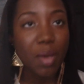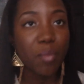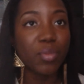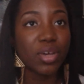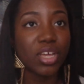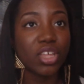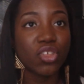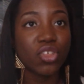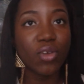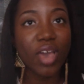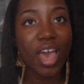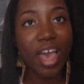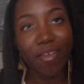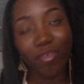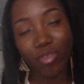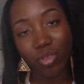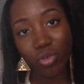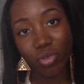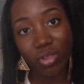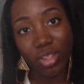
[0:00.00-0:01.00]
But you
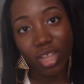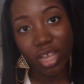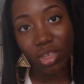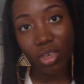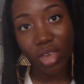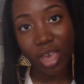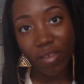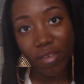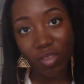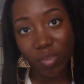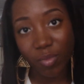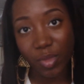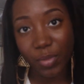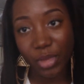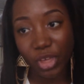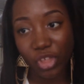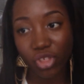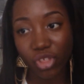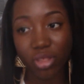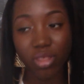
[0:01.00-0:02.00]
have to know that you have to be
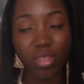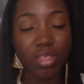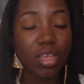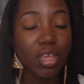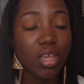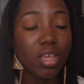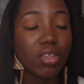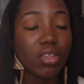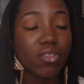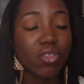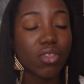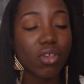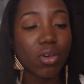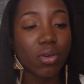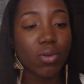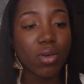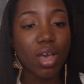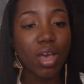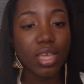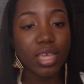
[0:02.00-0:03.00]
patient.
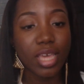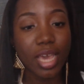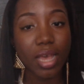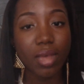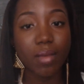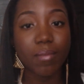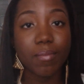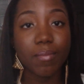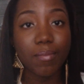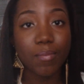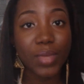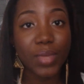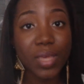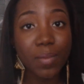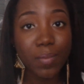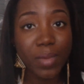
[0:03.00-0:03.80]
So yeah, be